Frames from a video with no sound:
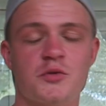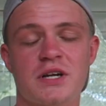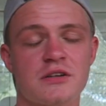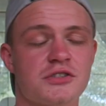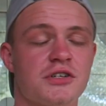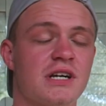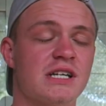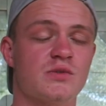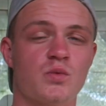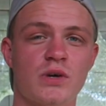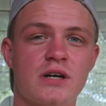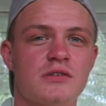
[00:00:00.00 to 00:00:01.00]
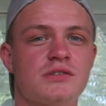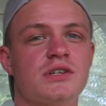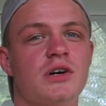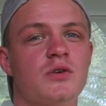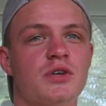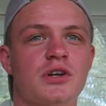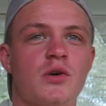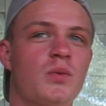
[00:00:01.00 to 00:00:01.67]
the regular shirt as well, so you know,